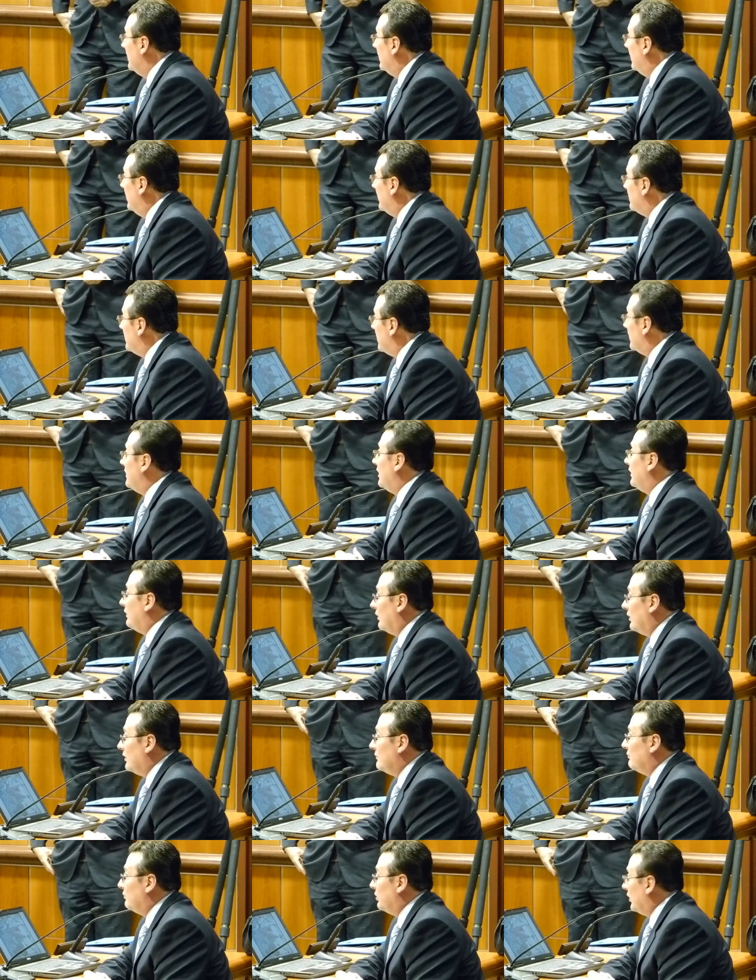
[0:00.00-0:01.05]
at
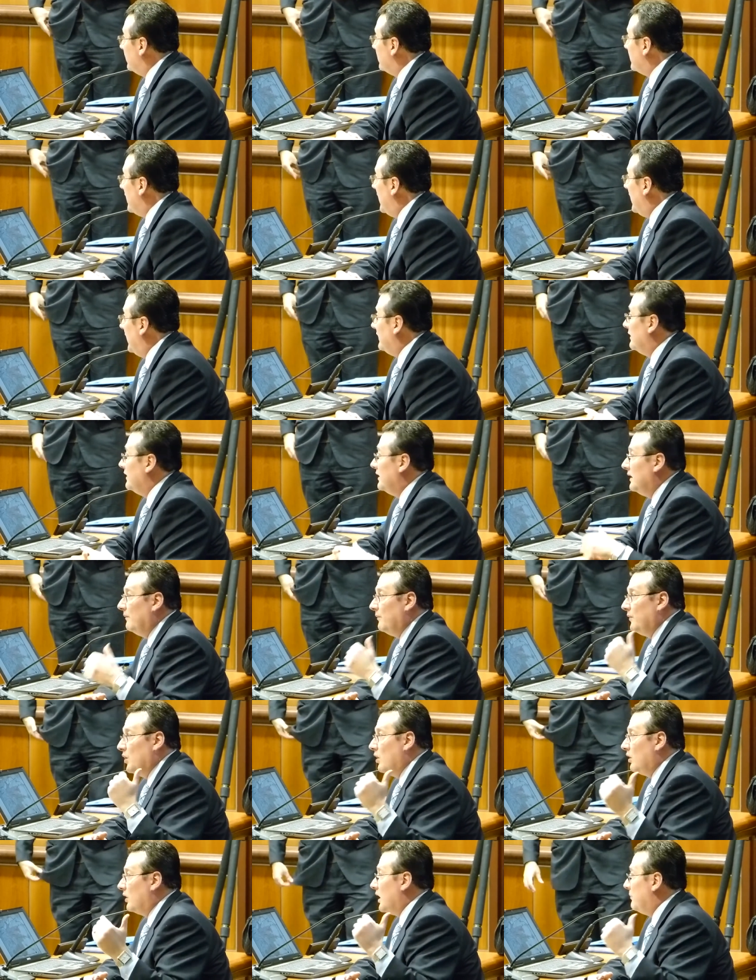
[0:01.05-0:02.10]
63rd and Brookside,
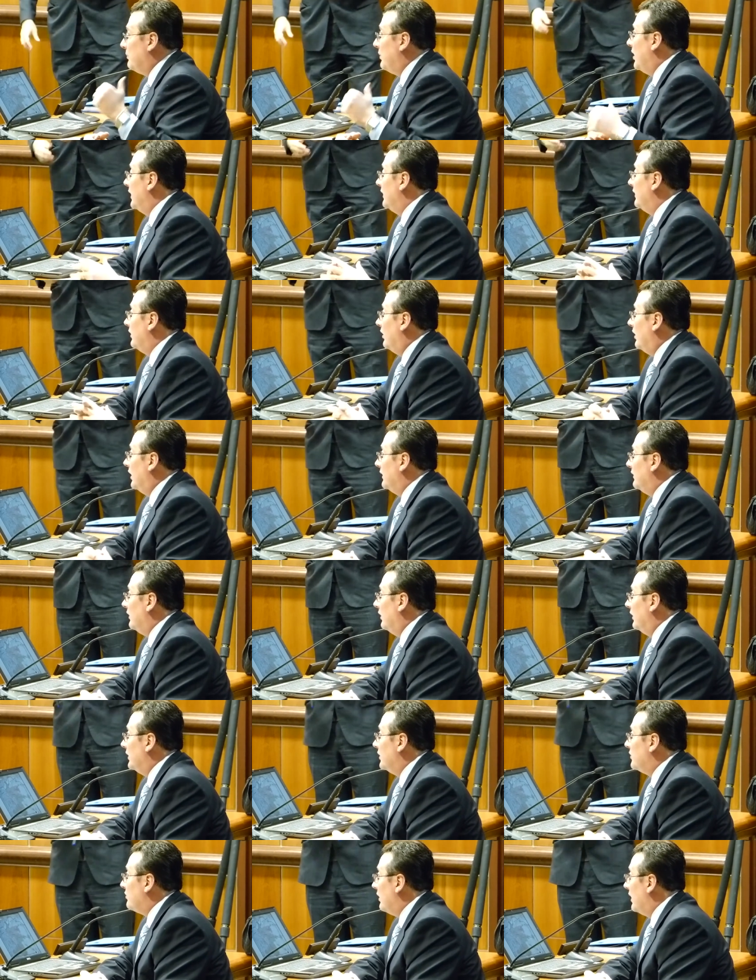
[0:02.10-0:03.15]
hook up on, on,
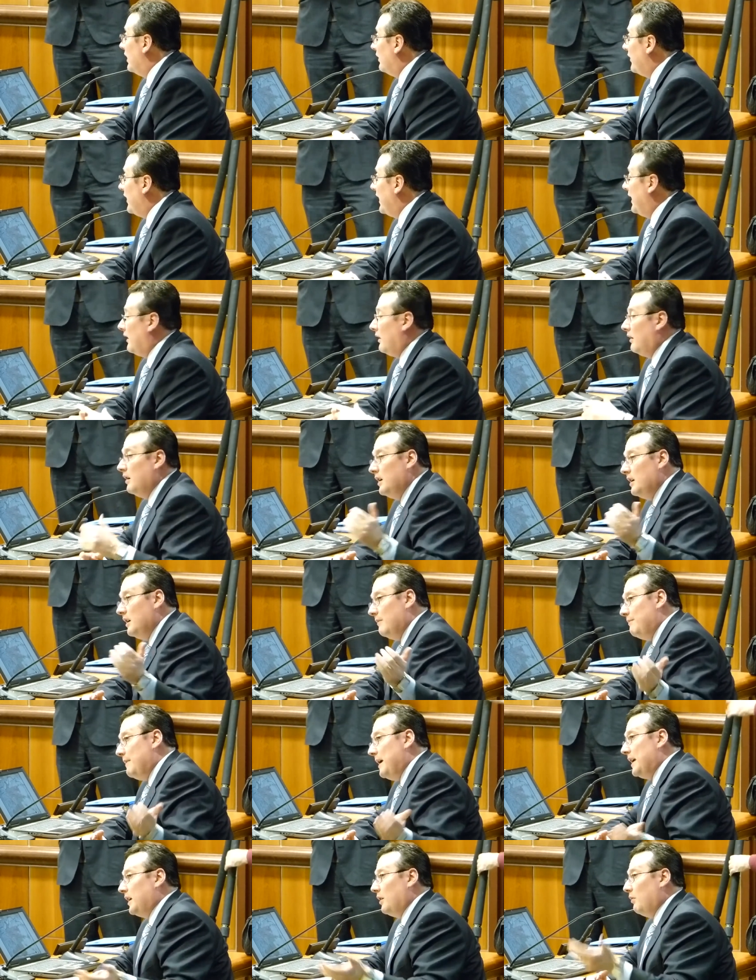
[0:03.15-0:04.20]
on the trail there,
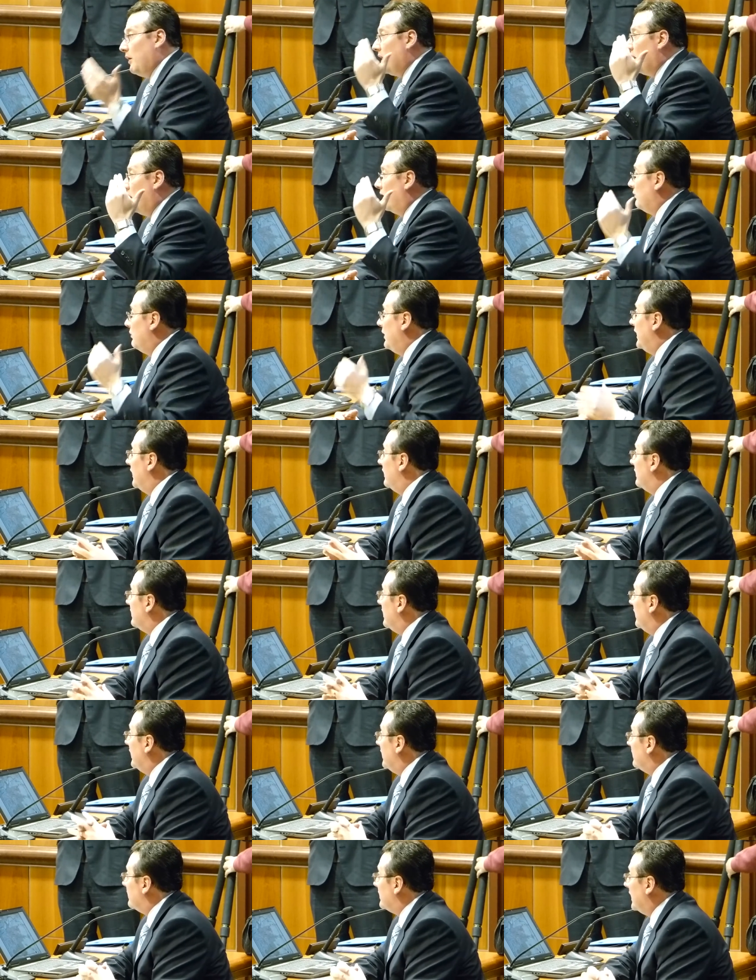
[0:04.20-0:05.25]
make your way all the way to the
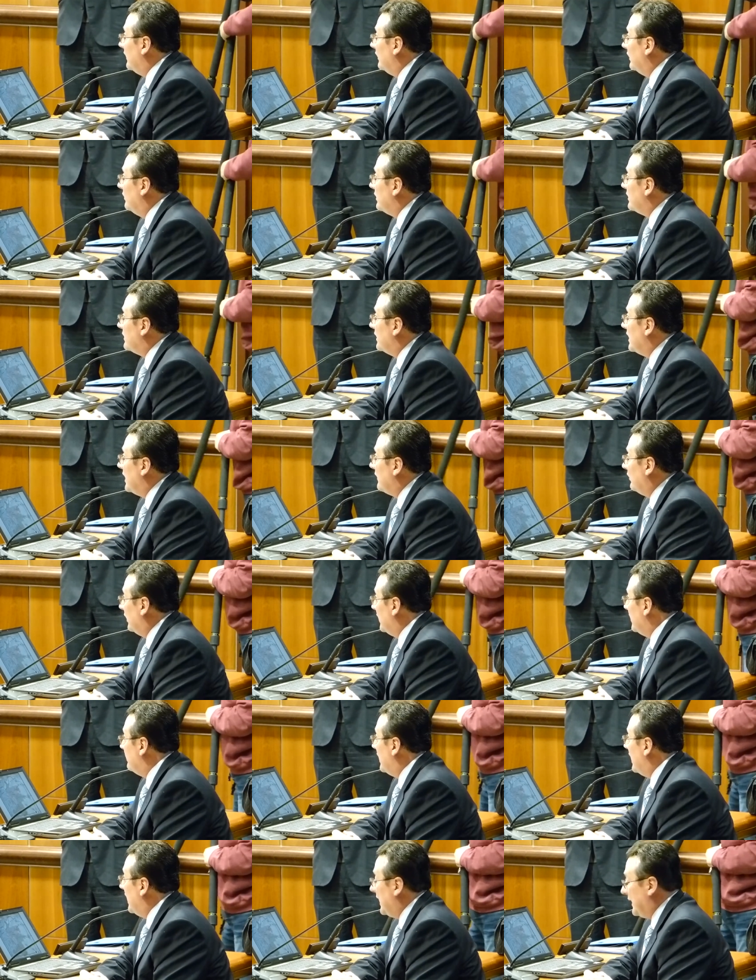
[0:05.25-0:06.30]
city of St. Louis, and never
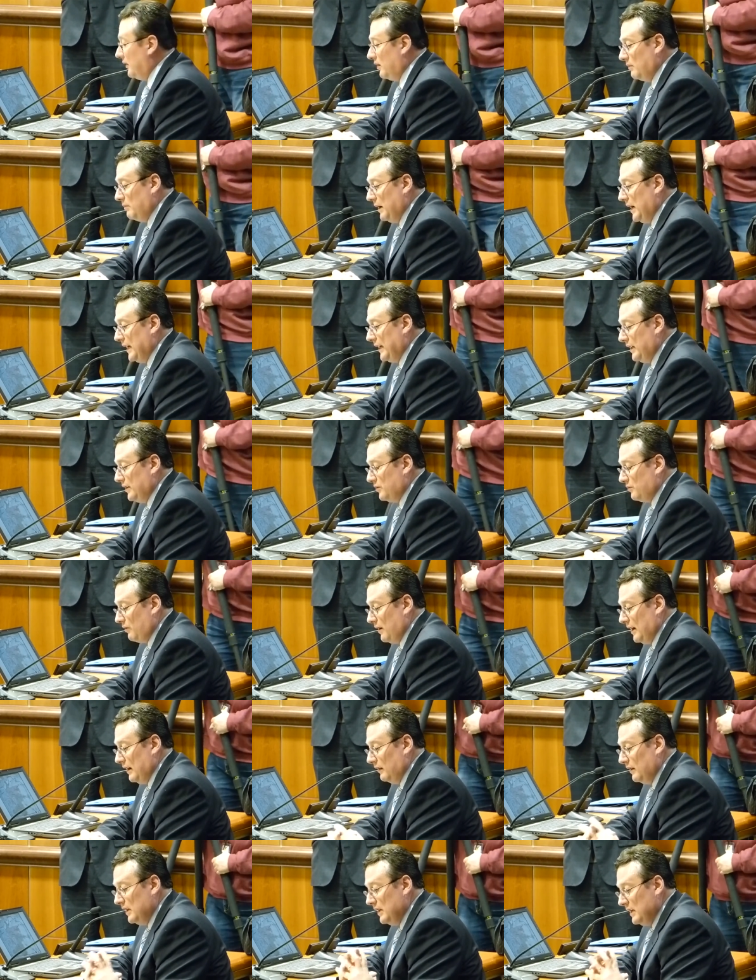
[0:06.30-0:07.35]
leave a hiking or biking
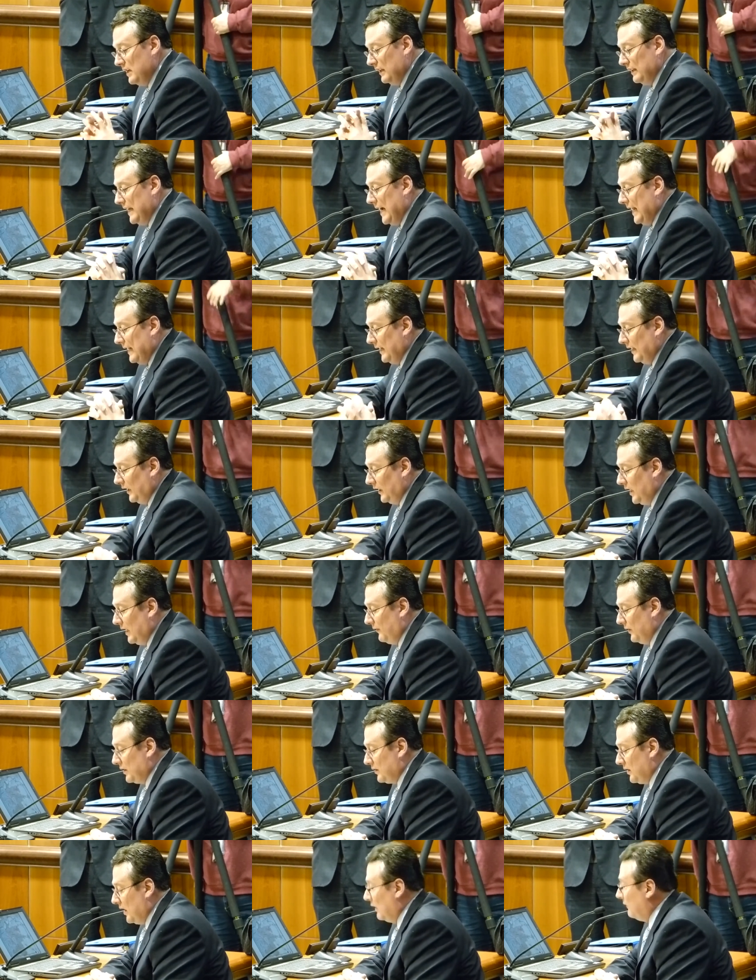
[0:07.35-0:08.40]
trail. That in and of
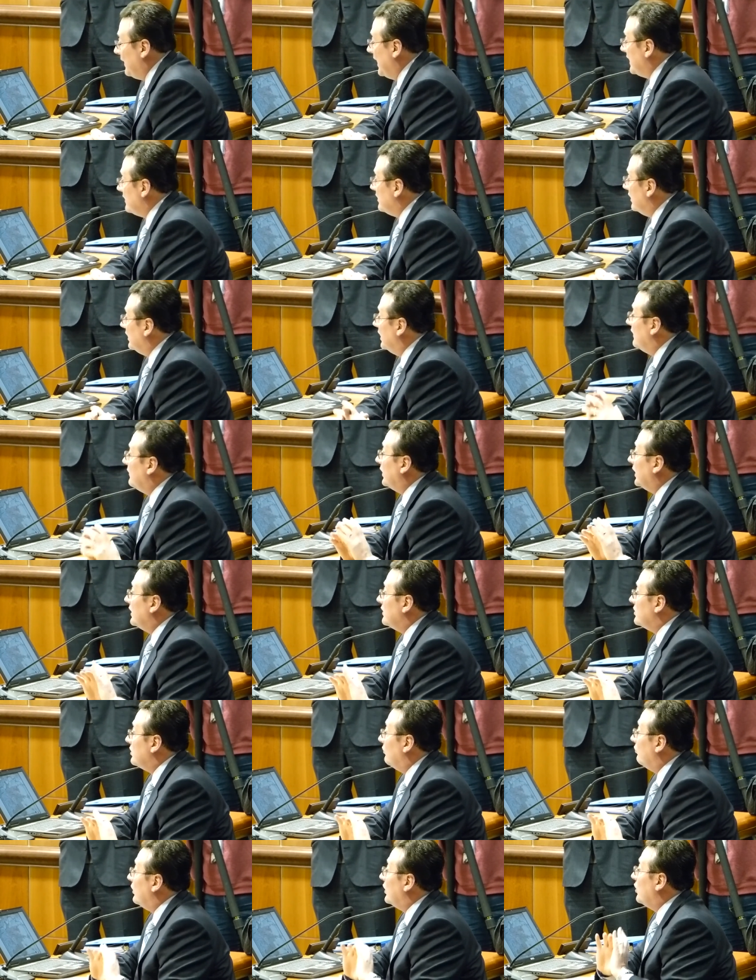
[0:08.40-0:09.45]
itself has
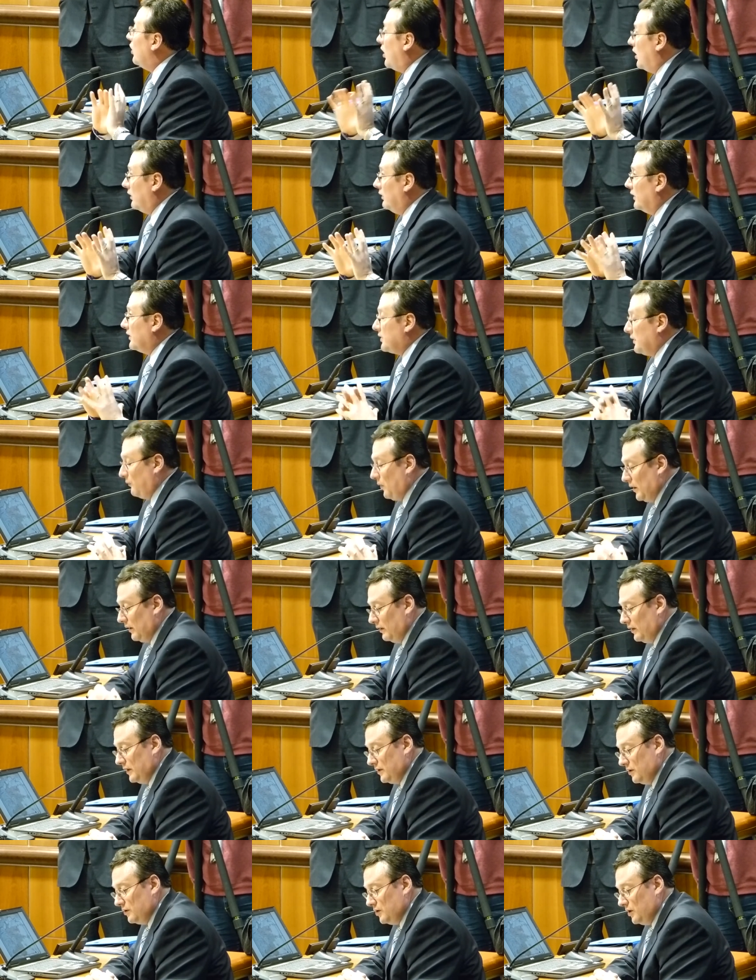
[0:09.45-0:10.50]
significance, regardless of whether
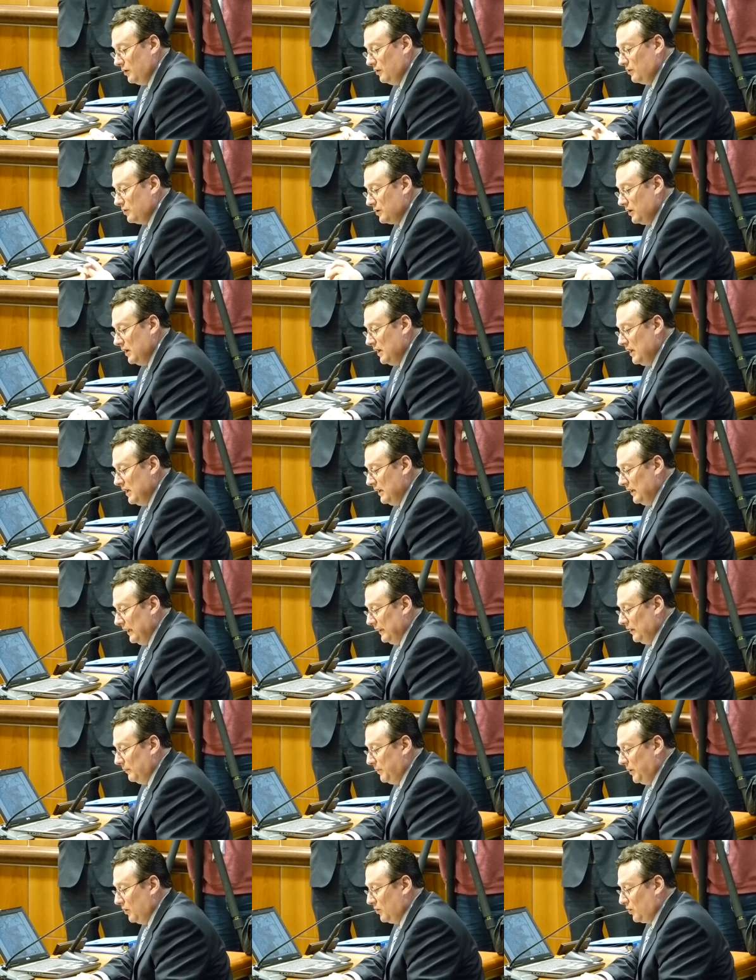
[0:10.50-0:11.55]
this is used in
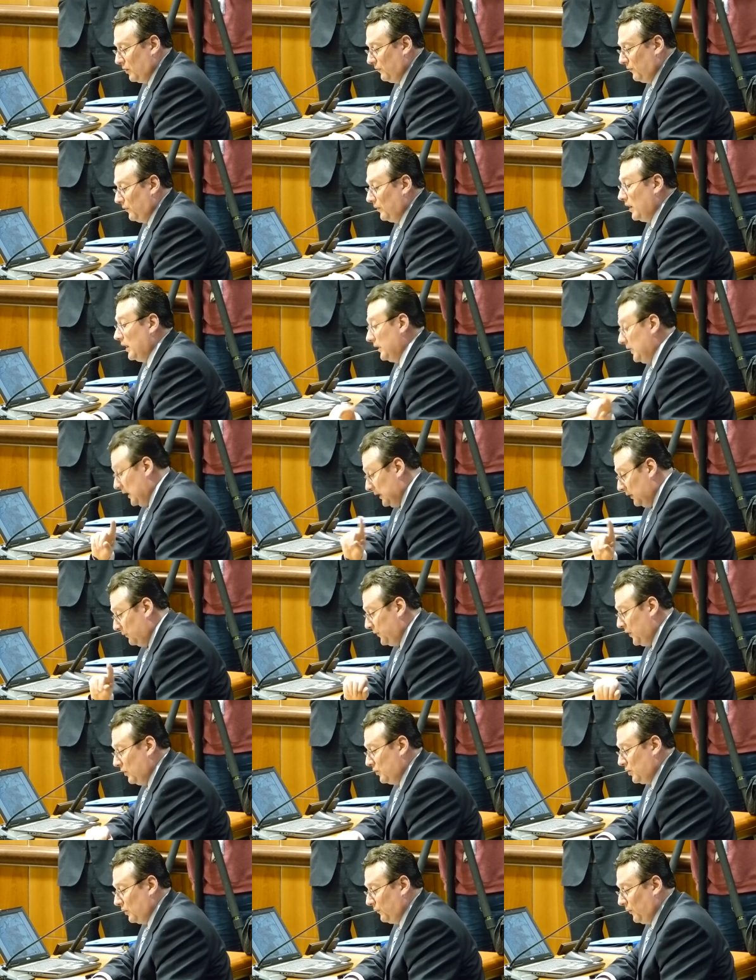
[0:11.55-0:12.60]
the future in the
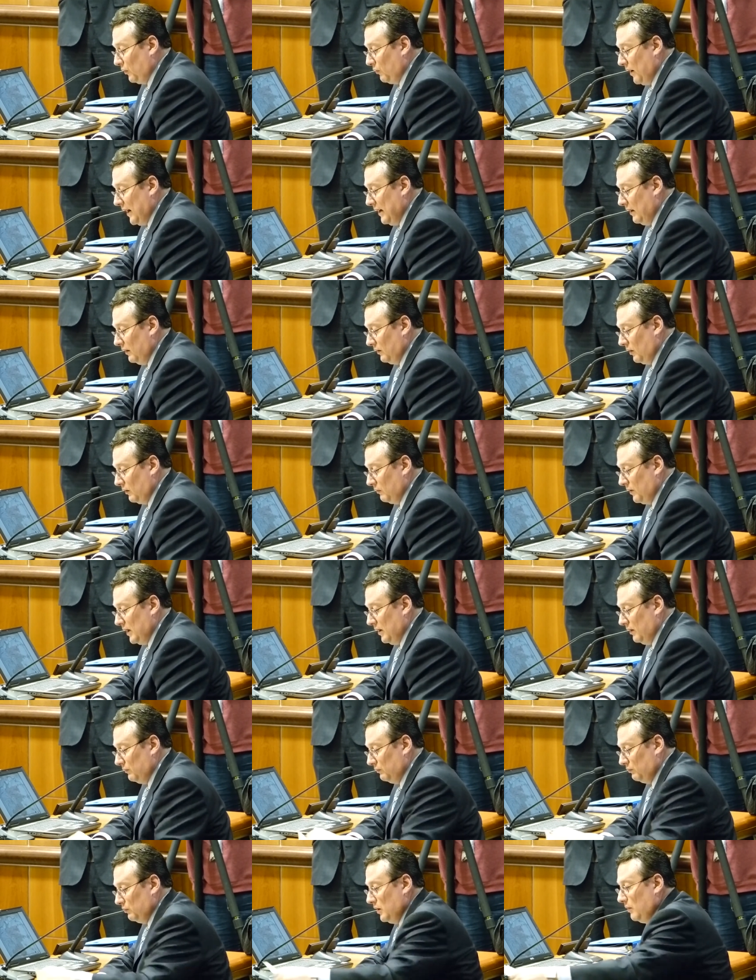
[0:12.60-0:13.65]
future for rail or
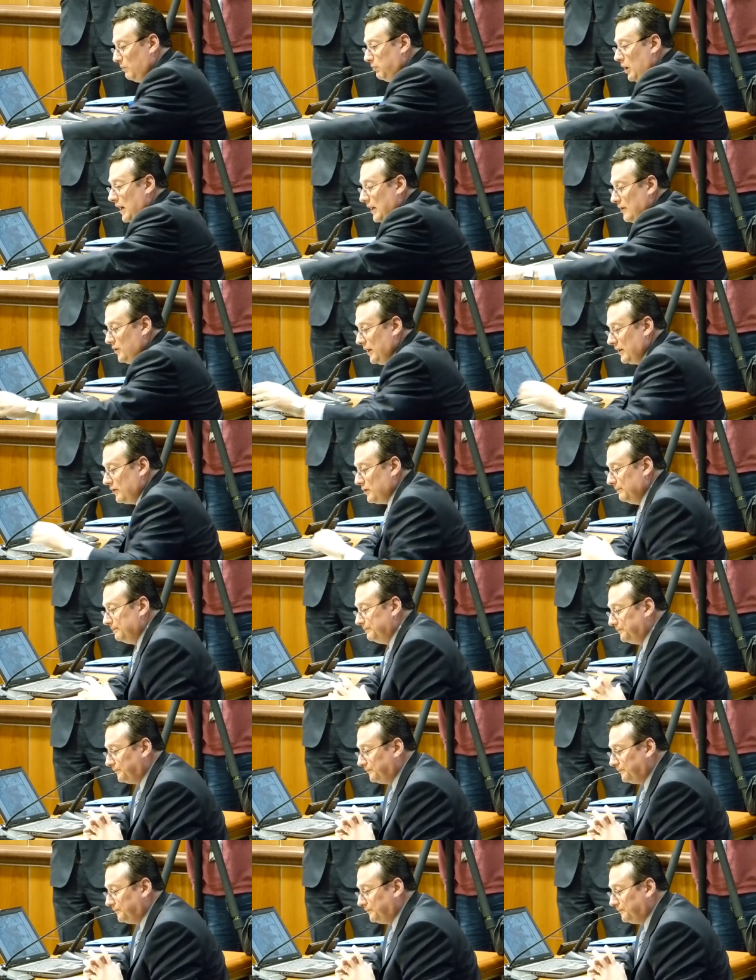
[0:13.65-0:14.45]
rail, rail projects.